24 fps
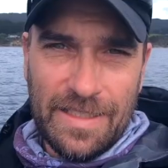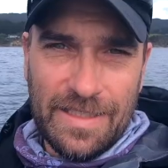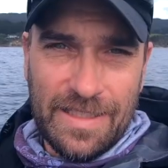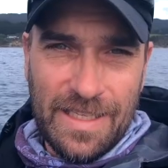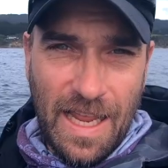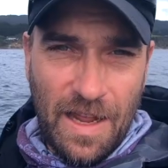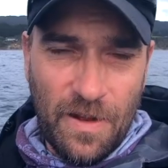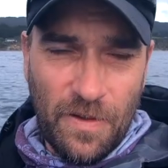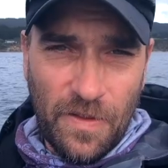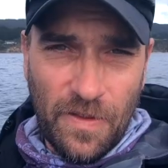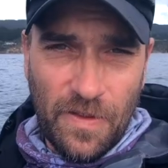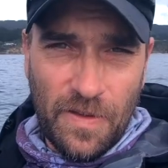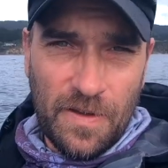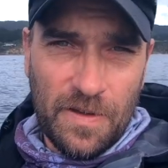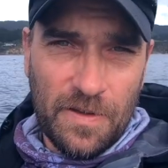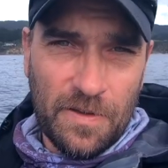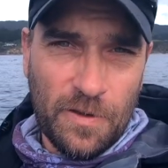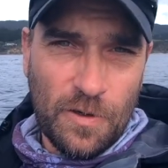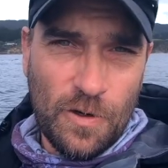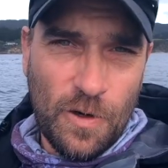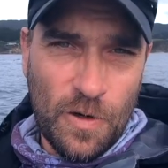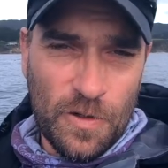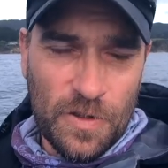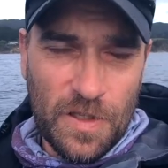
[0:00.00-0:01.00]
south,
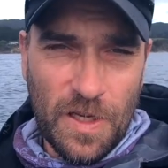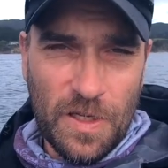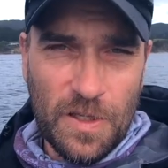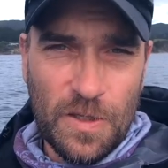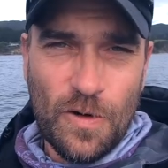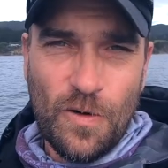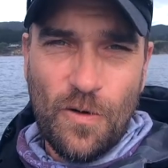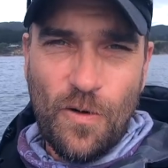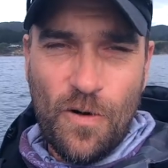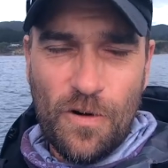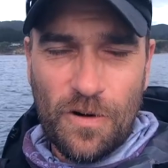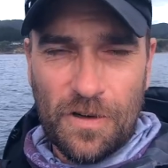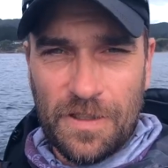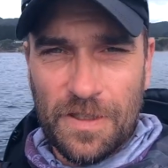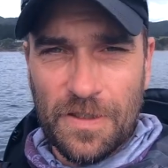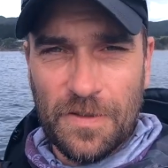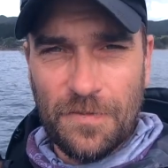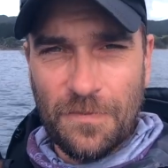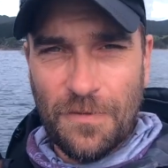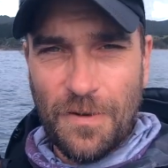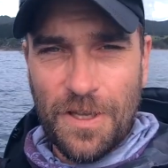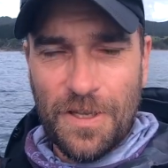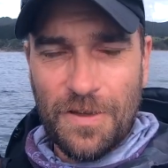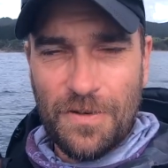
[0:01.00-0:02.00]
closer to
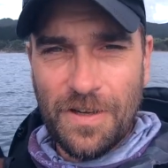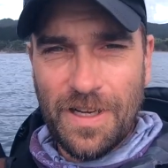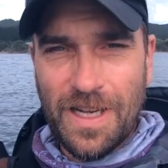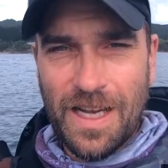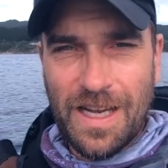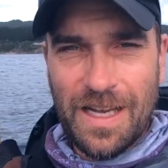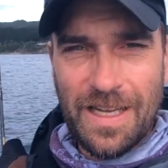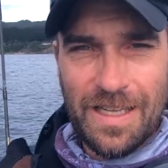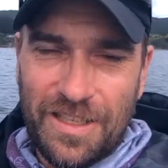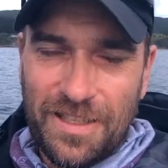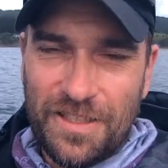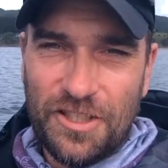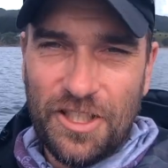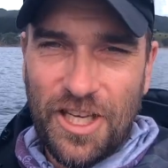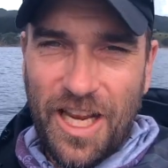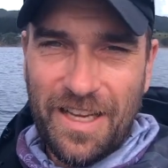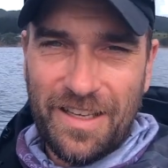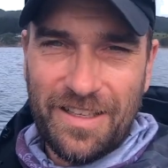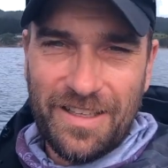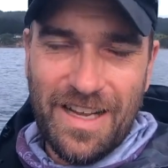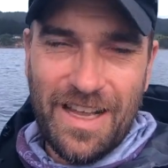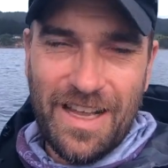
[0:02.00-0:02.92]
Auckland for you guys. Check it